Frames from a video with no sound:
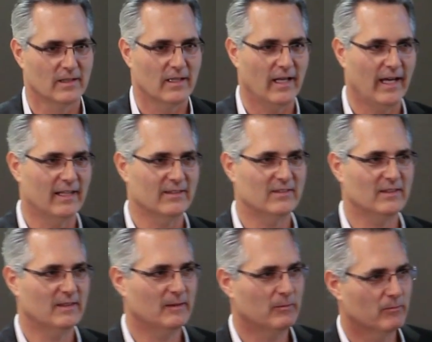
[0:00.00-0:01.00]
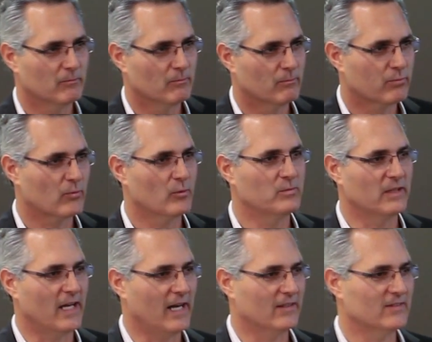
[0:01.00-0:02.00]
as he probed and
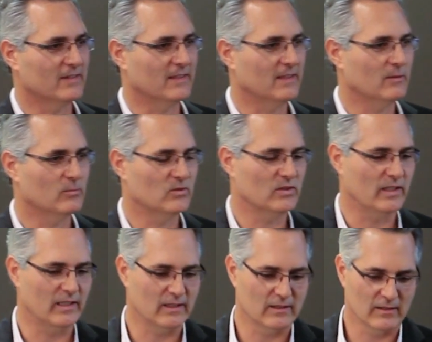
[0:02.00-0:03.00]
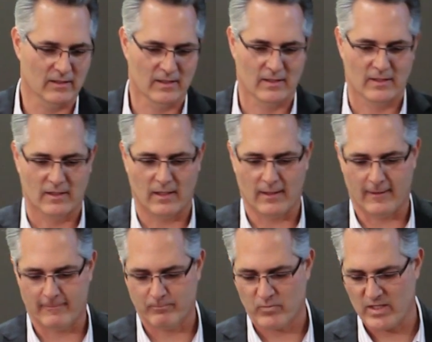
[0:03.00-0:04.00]
asked, and he was saying
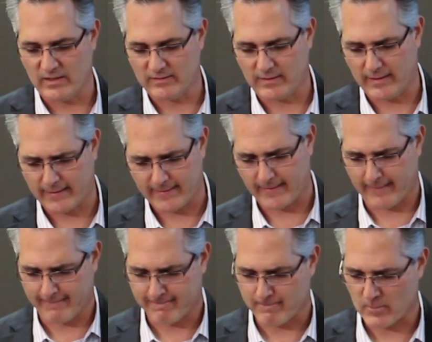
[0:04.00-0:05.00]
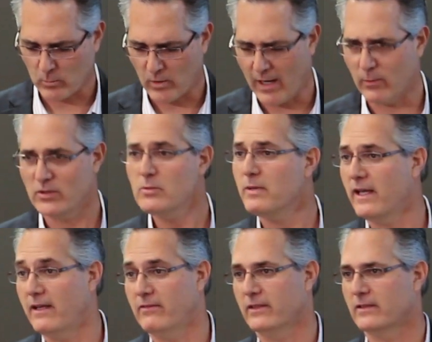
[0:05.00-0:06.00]
things like, well, how are you
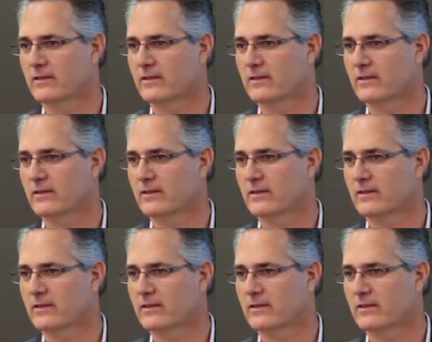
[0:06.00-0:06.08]
behaving?